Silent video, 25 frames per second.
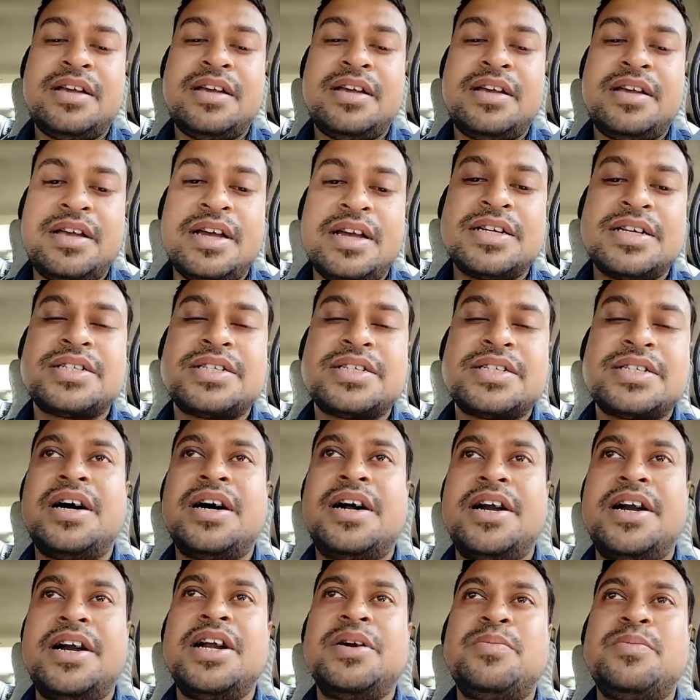Yes,
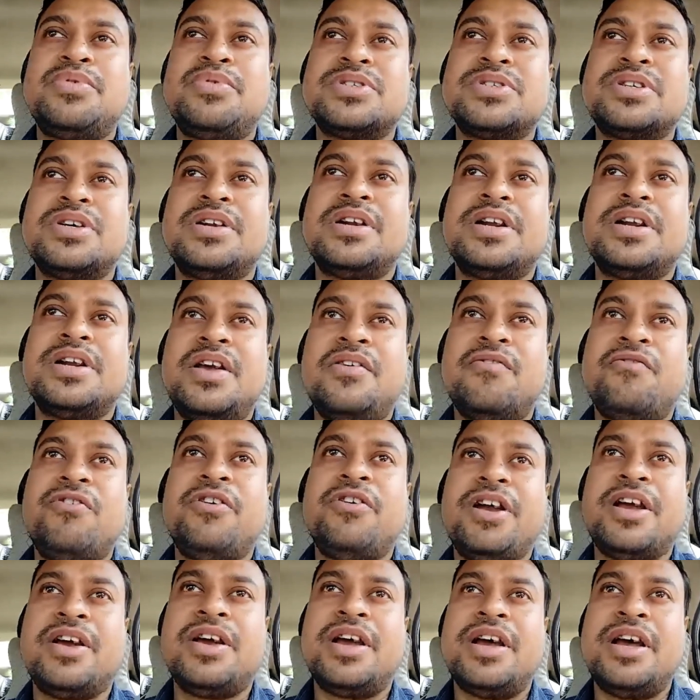100%. If
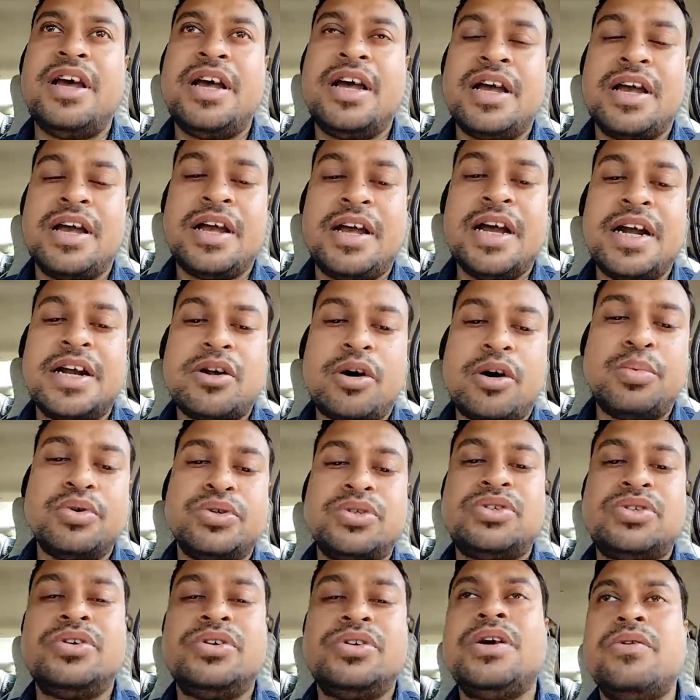we get
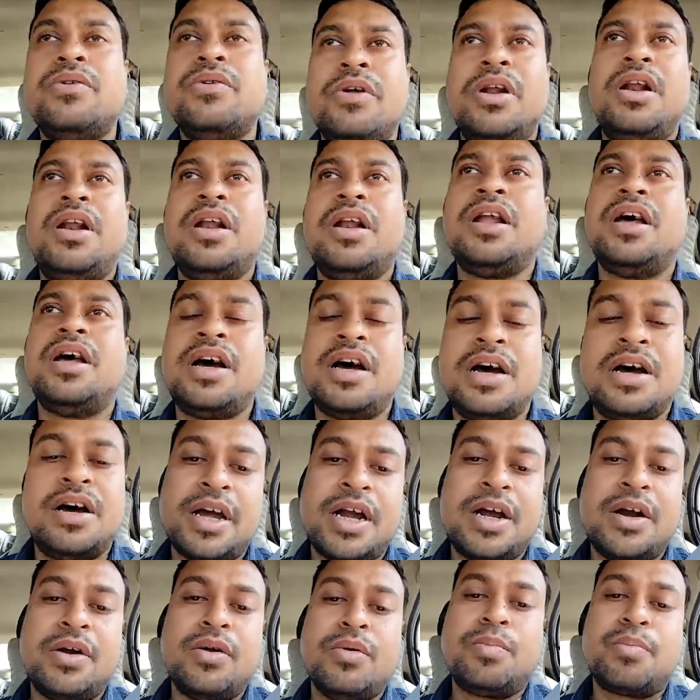opportunity, will
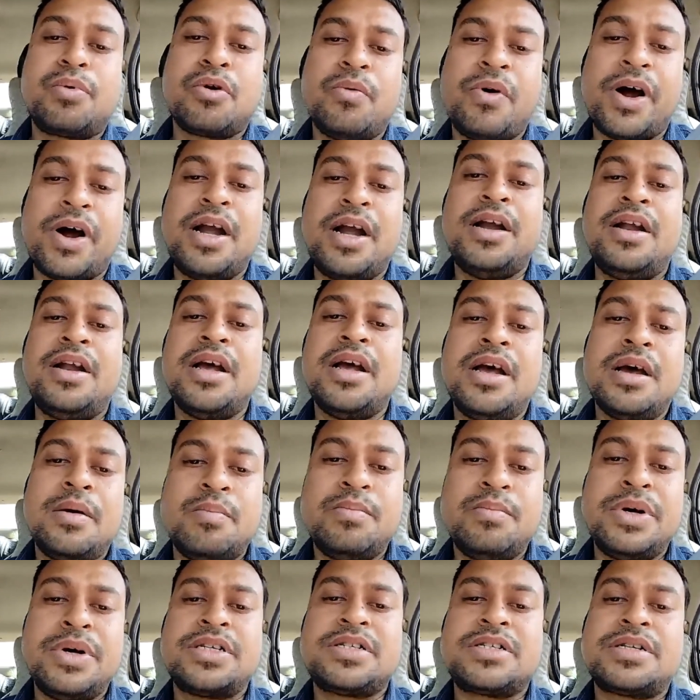and to provide
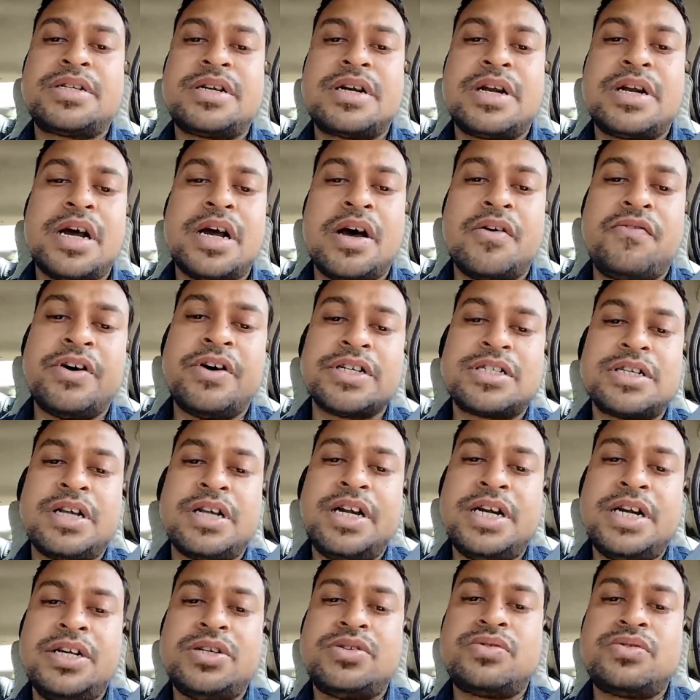best
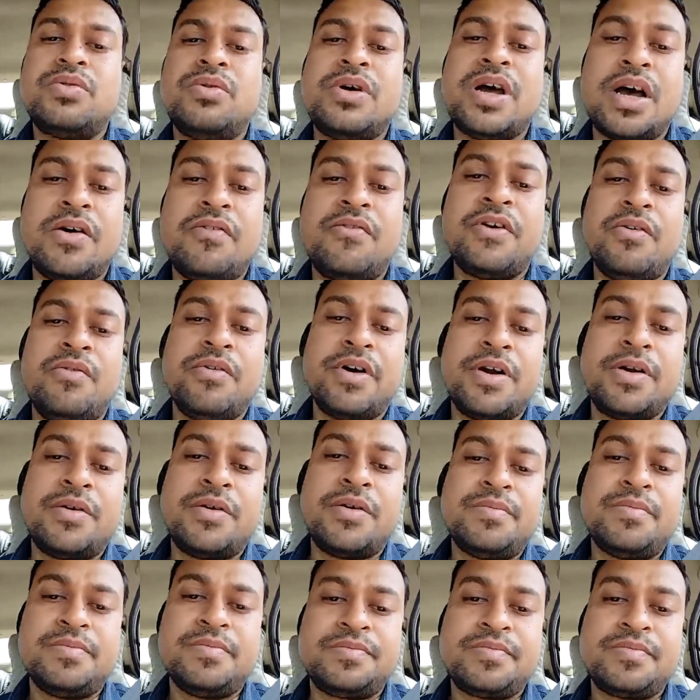facilities to everyone.
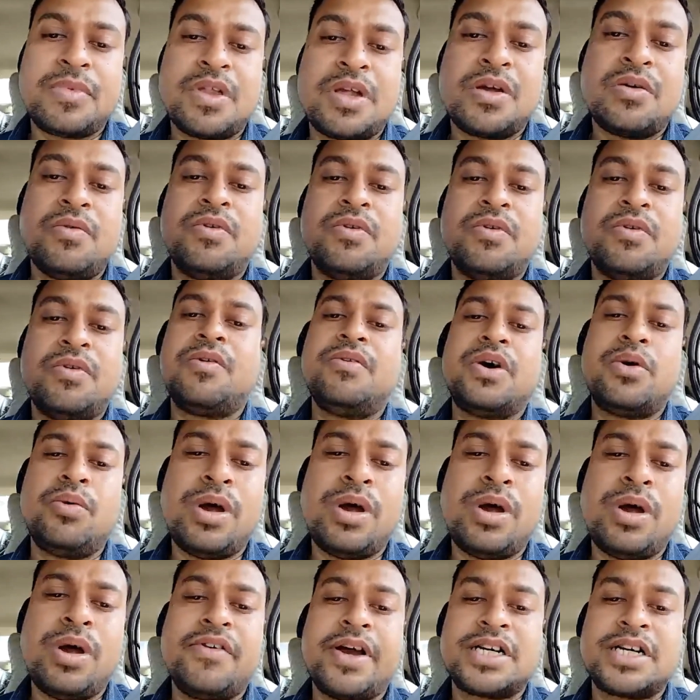Whatever we
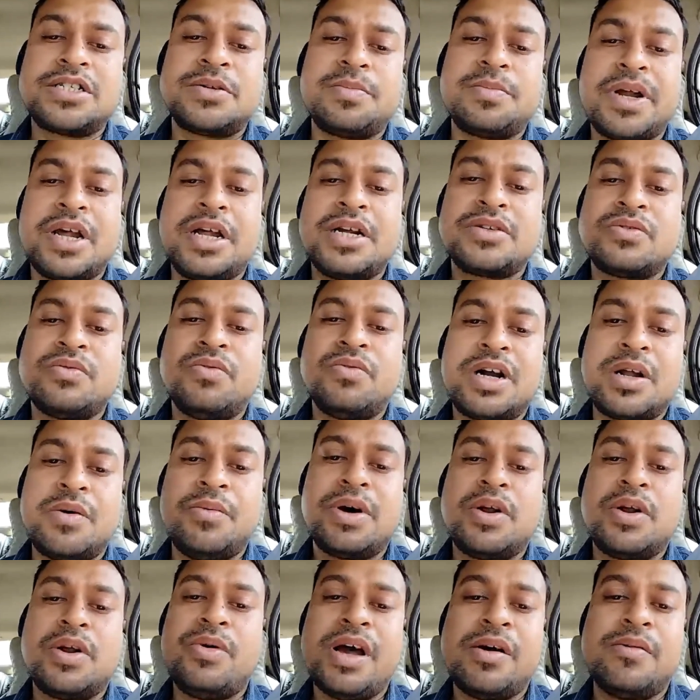have experience,
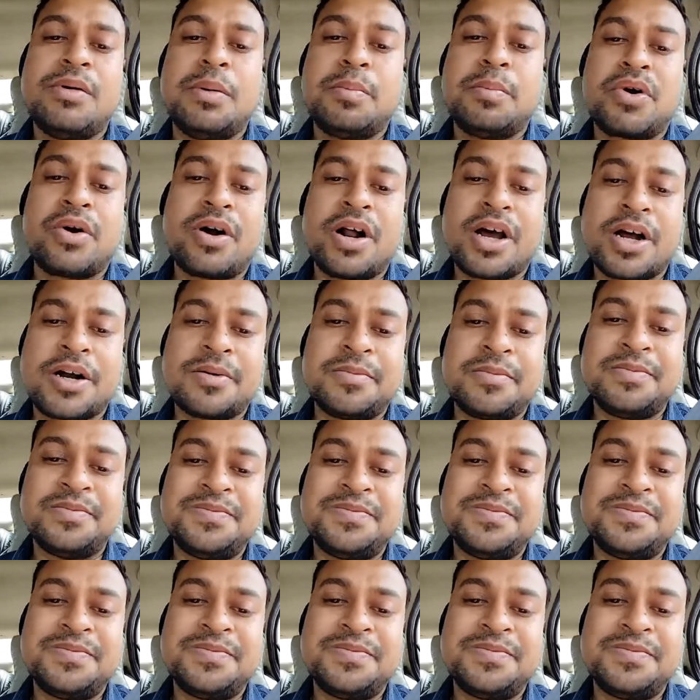whatever we have a product.